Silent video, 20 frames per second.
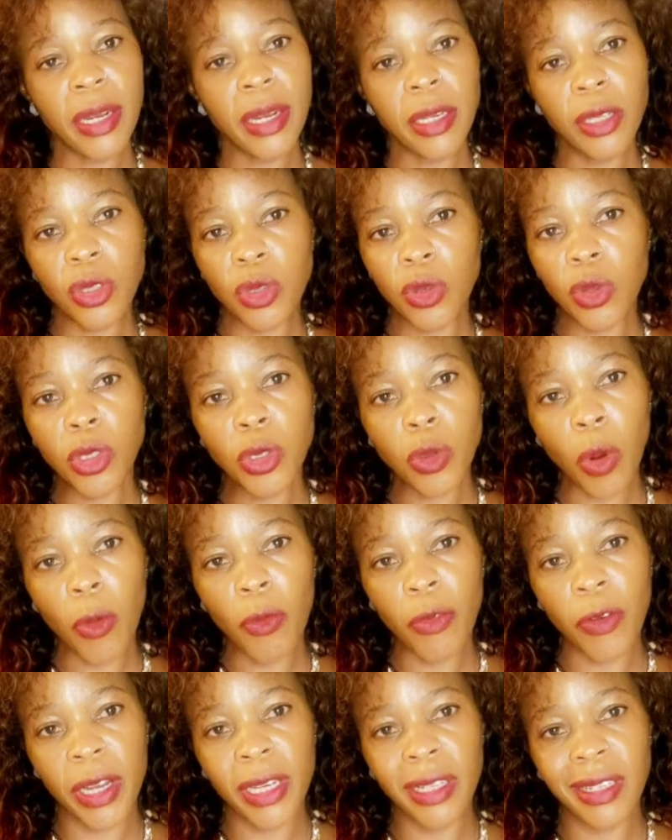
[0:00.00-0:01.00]
it's not
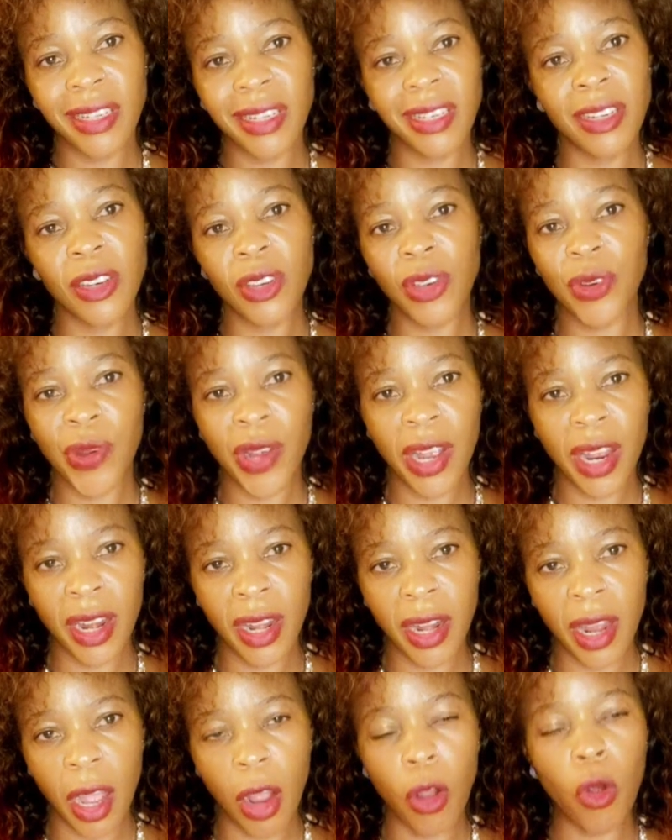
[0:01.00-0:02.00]
offered in
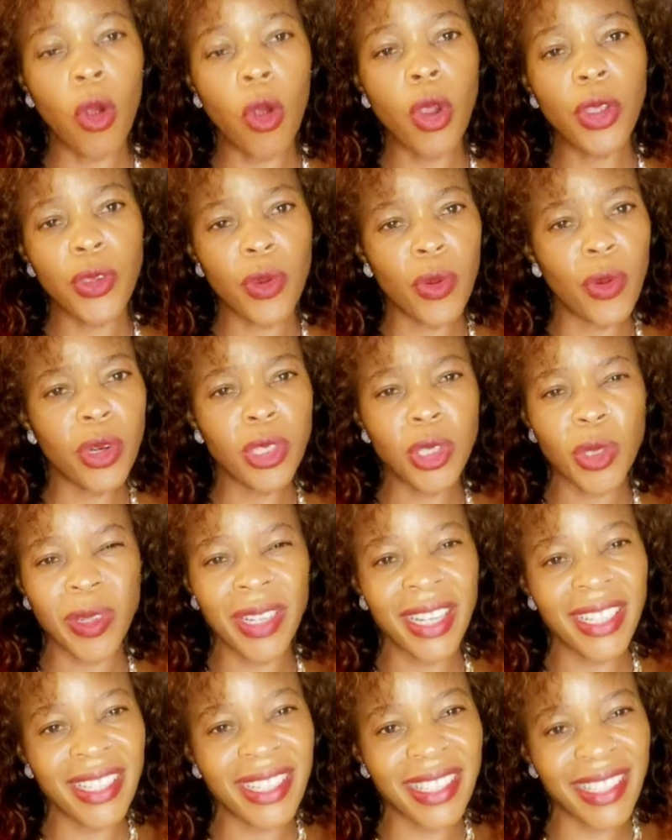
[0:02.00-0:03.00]
Uganda, or you're going to
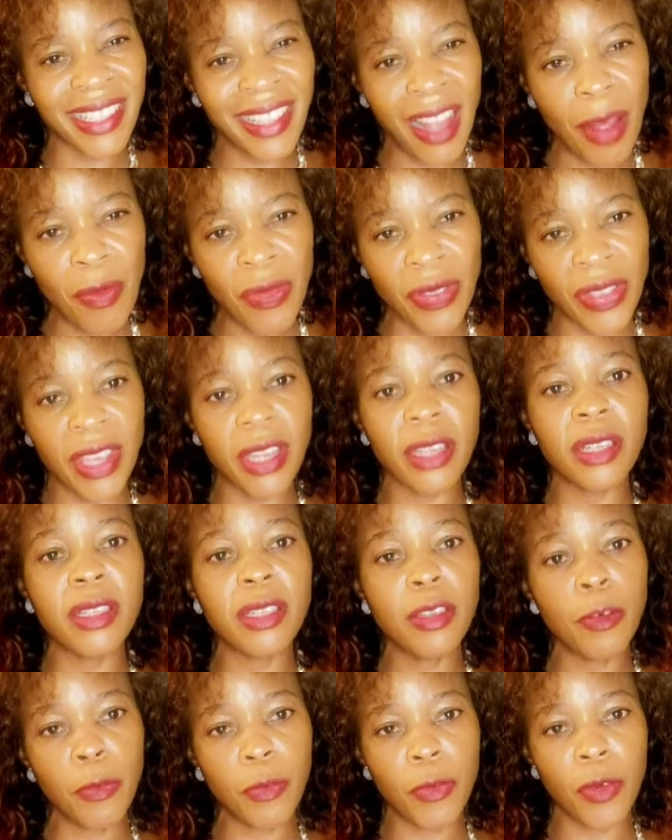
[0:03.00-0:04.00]
get something
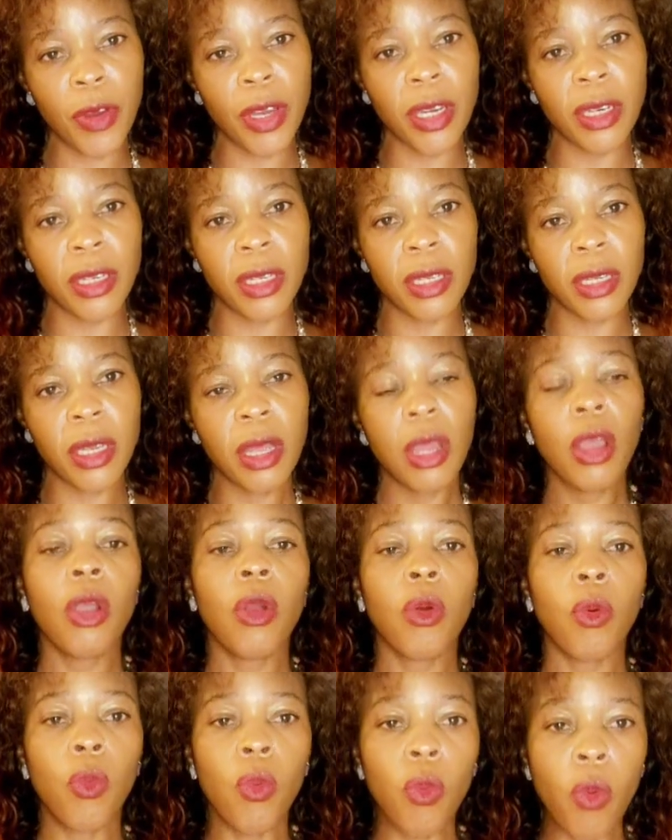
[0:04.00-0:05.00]
different.
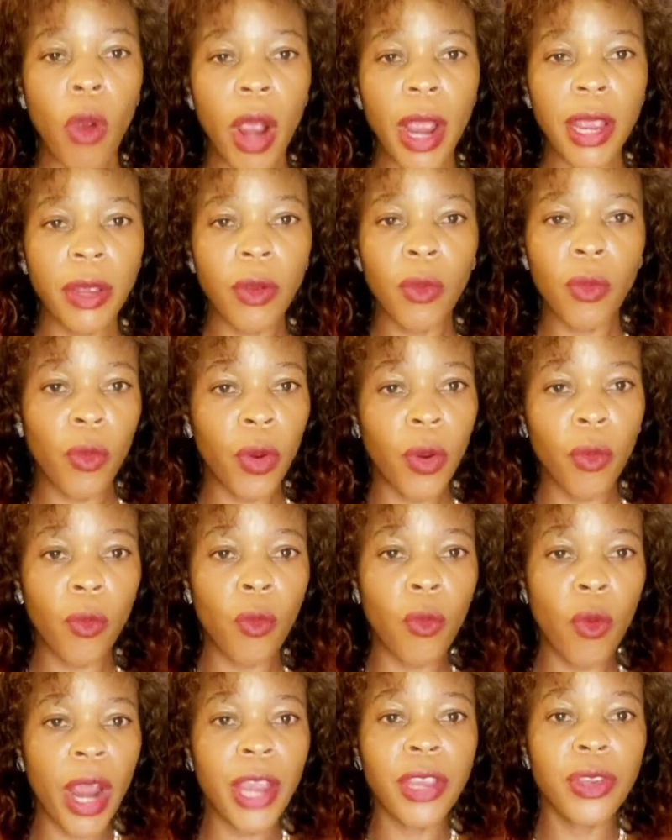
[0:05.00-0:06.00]
Why
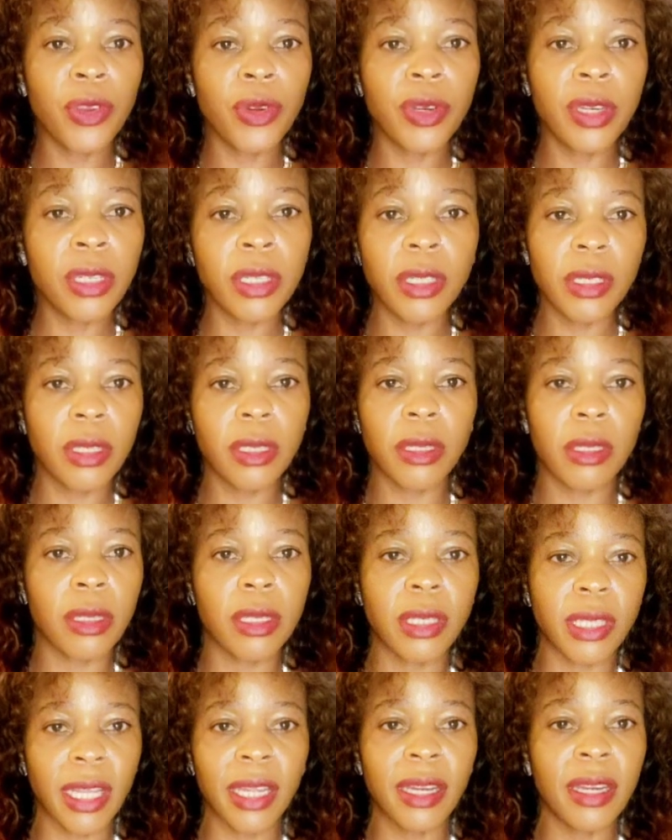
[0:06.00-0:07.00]
you didn't
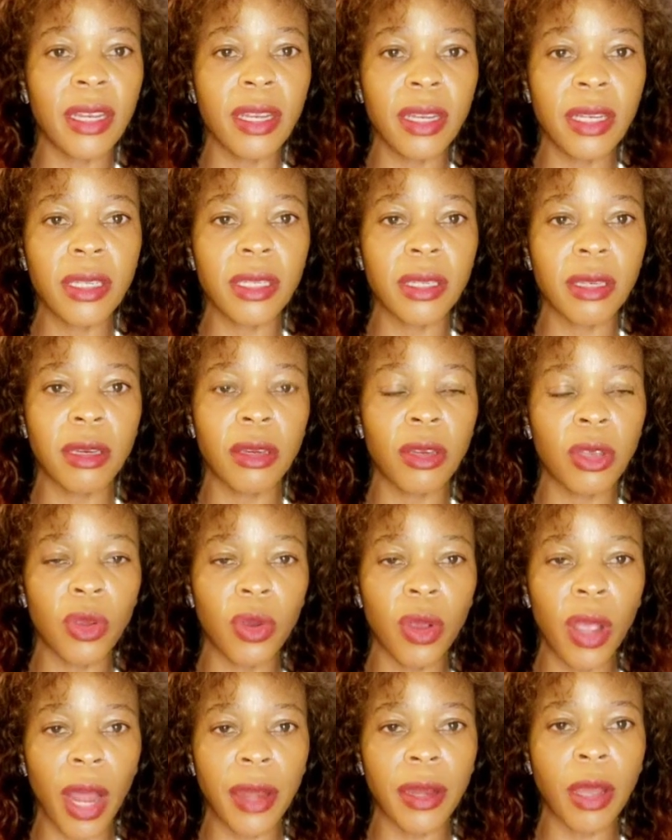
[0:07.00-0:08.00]
study it in
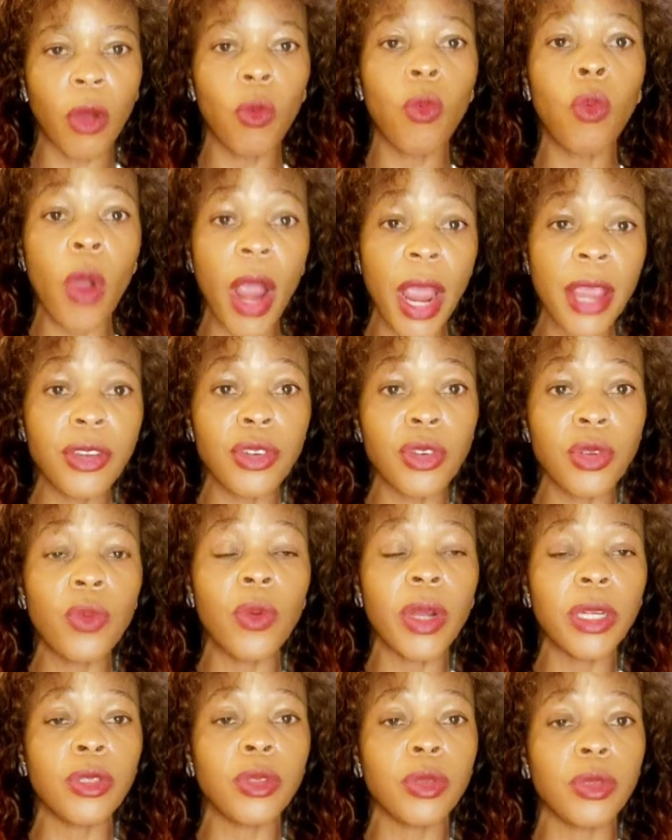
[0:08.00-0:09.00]
Uganda? Why do you
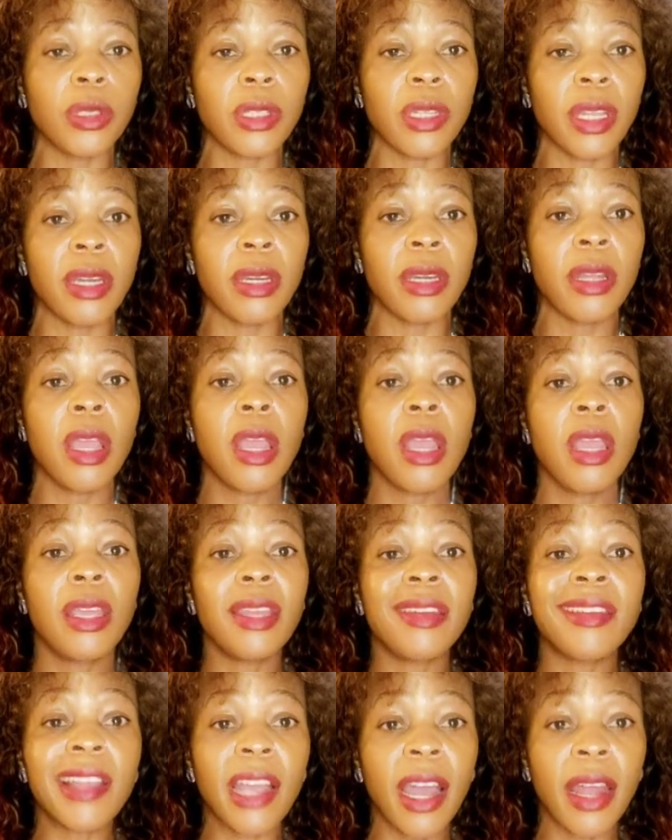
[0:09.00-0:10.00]
want to study
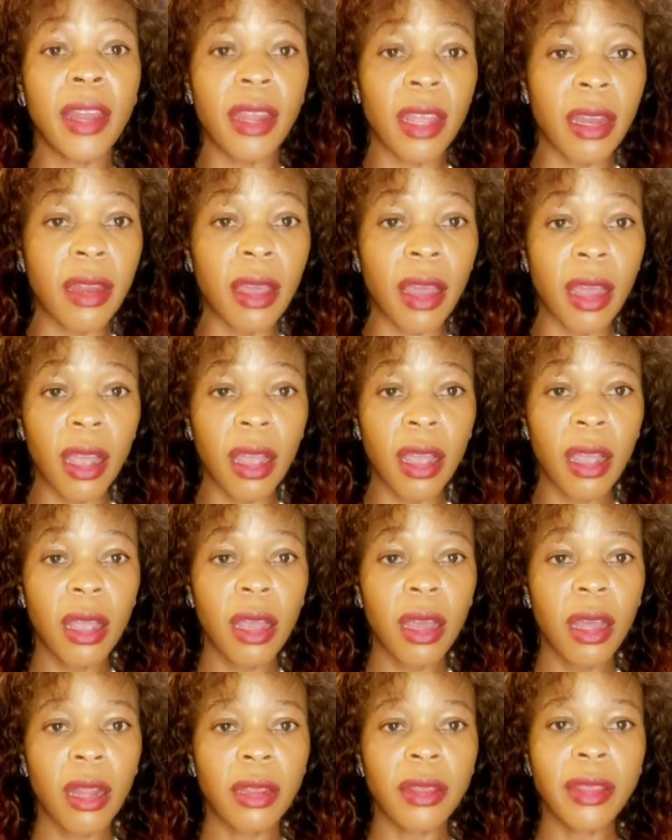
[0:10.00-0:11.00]
in Canada?
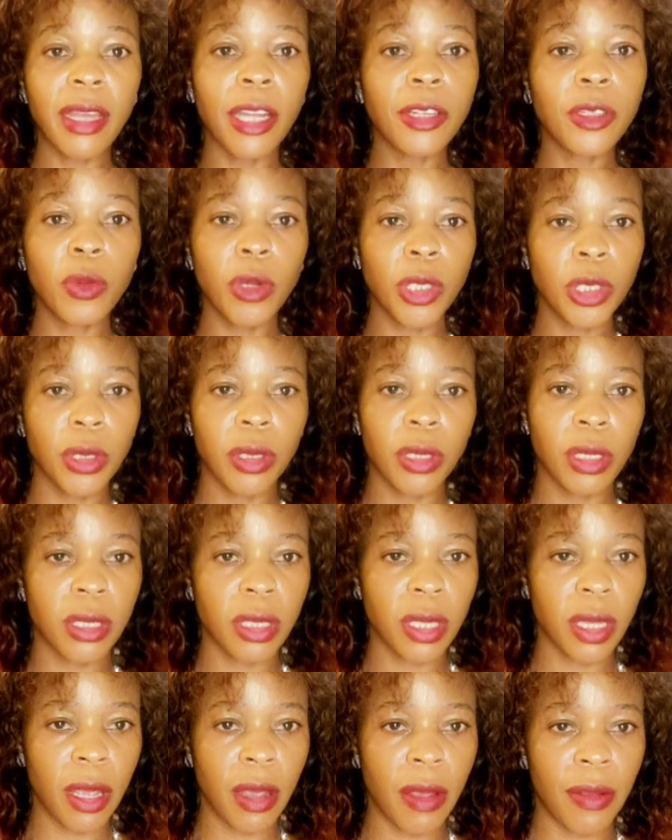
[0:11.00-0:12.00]
That question is
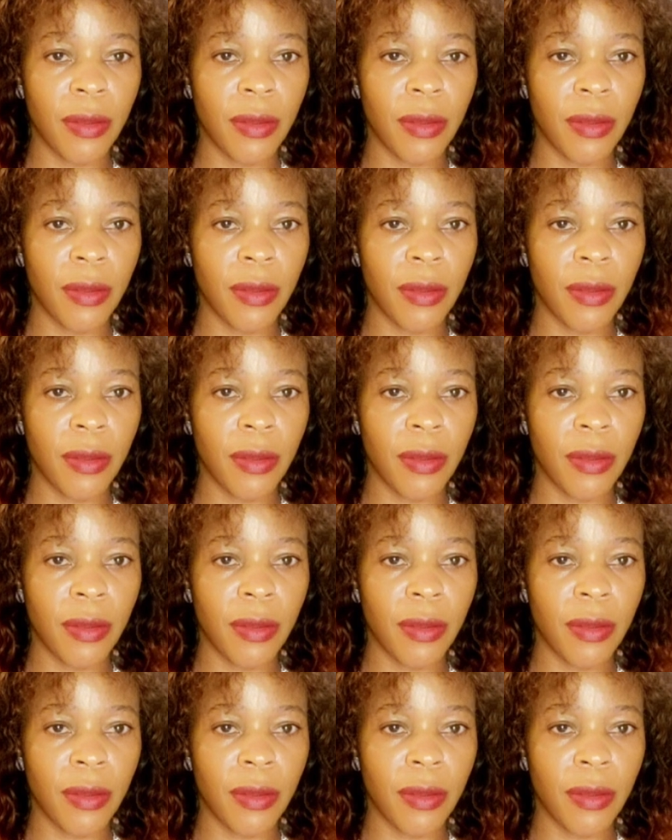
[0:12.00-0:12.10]
there.